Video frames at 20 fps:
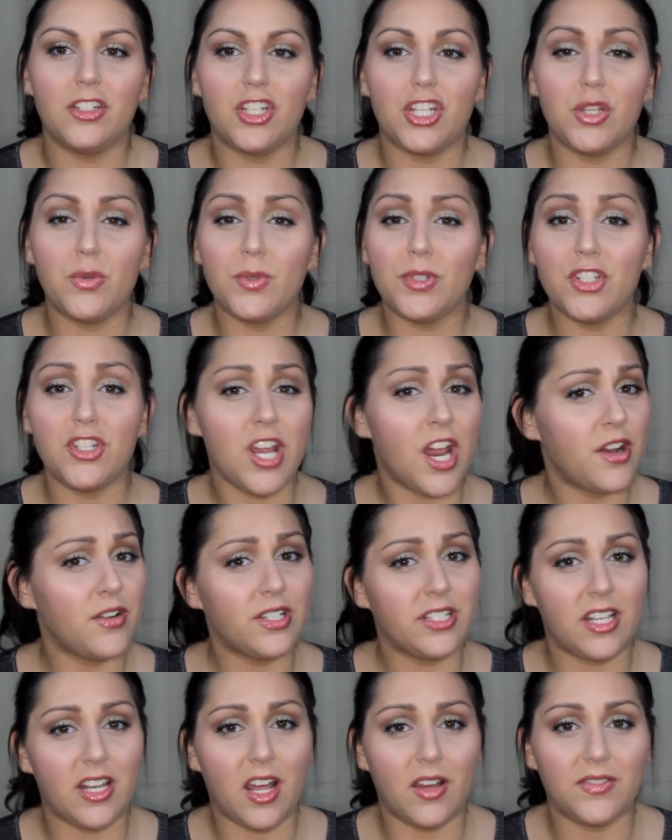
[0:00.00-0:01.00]
she was
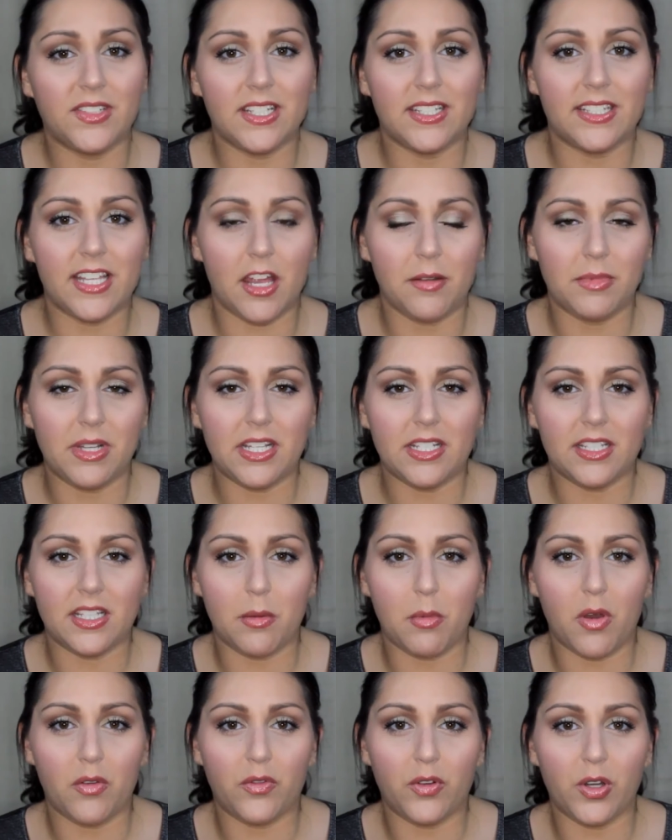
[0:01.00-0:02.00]
generous enough to send me
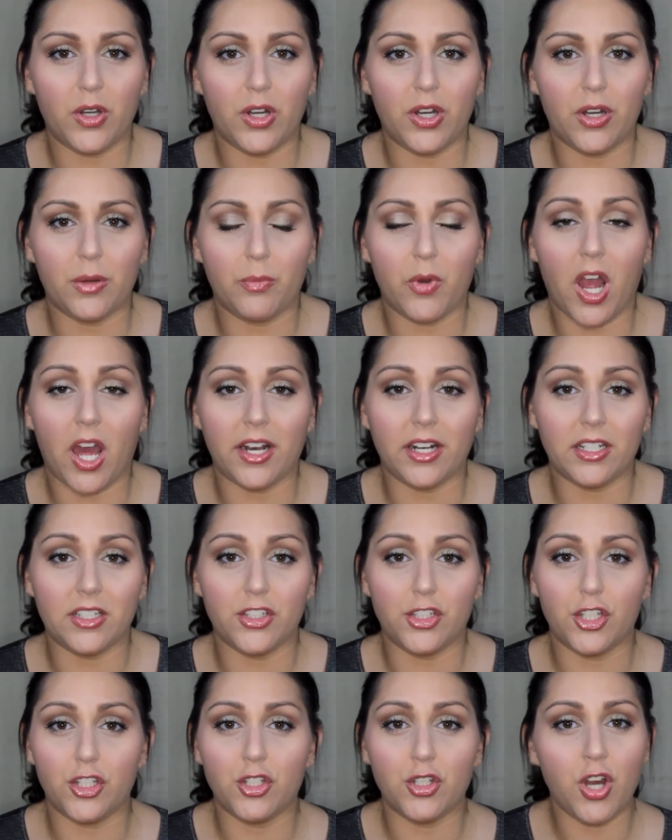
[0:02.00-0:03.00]
some of her products
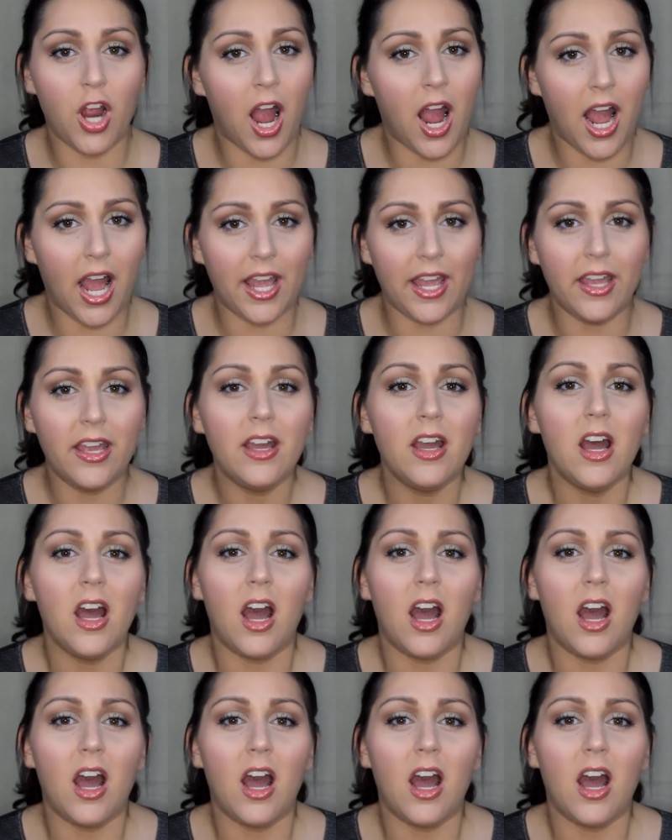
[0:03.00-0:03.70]
to try,